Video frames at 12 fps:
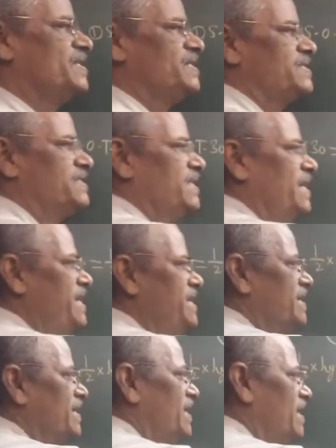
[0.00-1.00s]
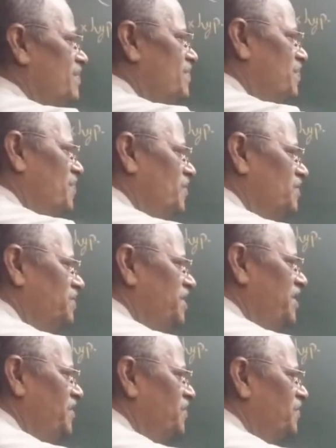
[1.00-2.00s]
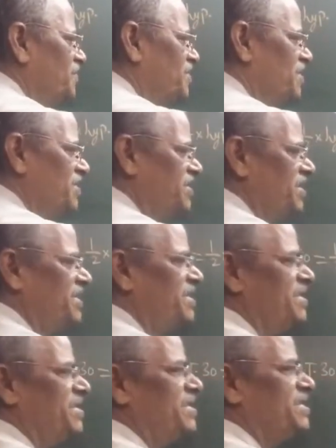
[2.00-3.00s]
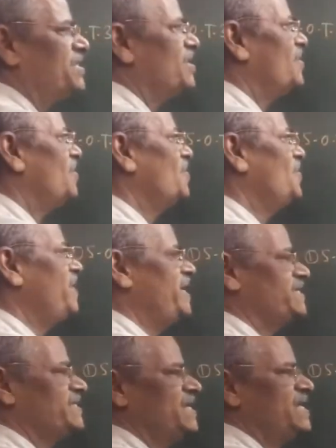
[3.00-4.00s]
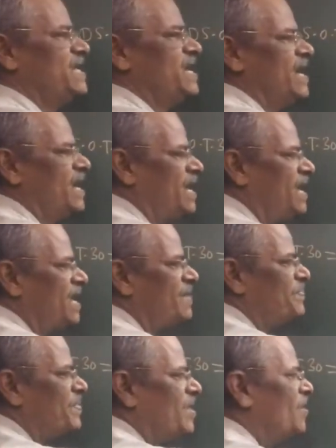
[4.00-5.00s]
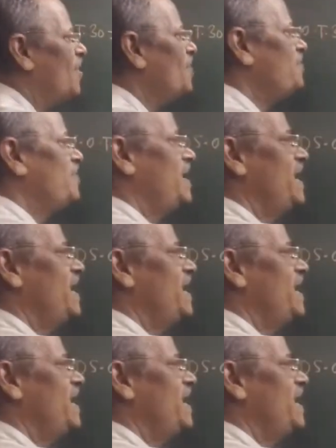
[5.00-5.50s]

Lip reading: Side opposite to 30 is always half of